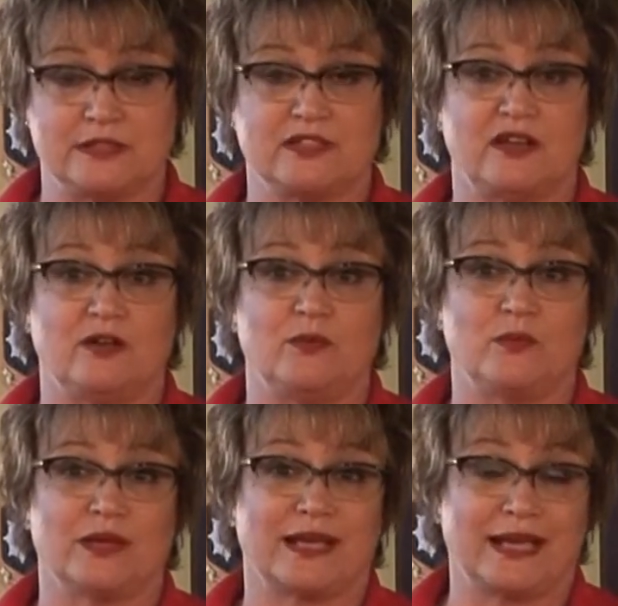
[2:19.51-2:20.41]
so
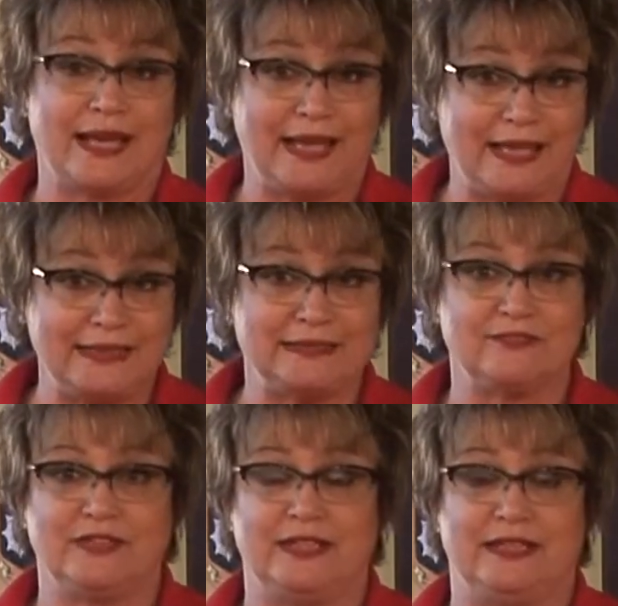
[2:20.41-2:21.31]
we're kind
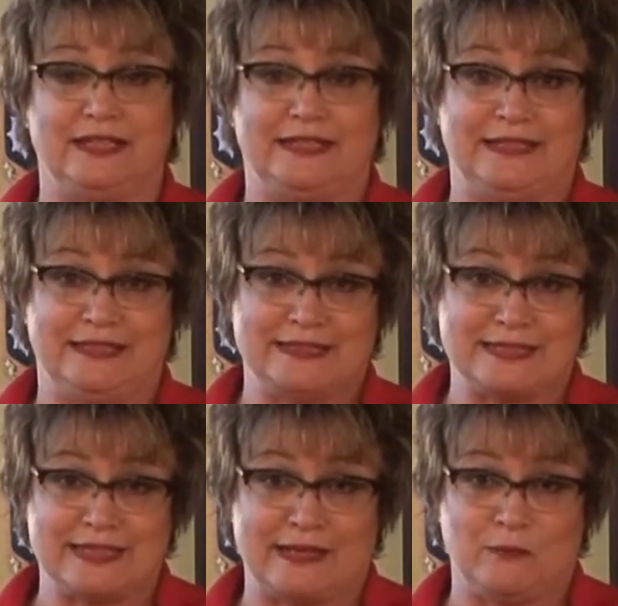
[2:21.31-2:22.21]
of getting it in the
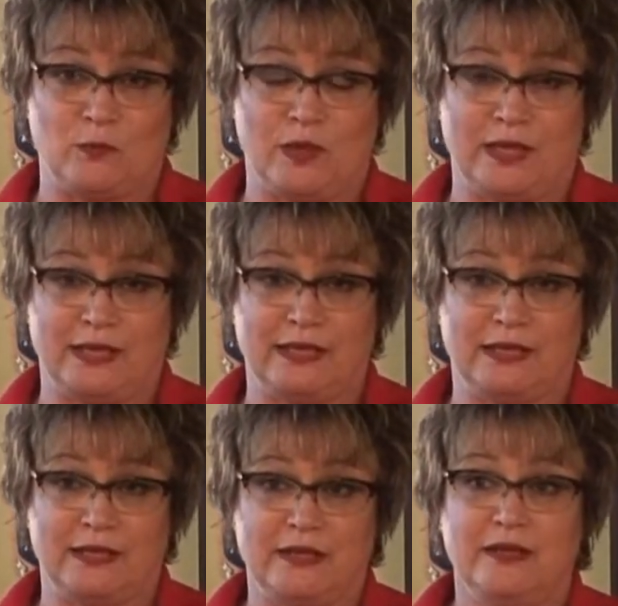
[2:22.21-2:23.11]
same way,
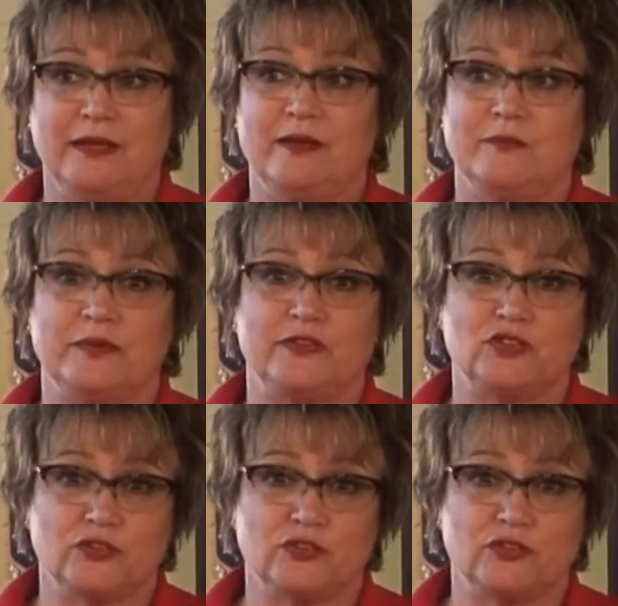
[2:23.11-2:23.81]
but the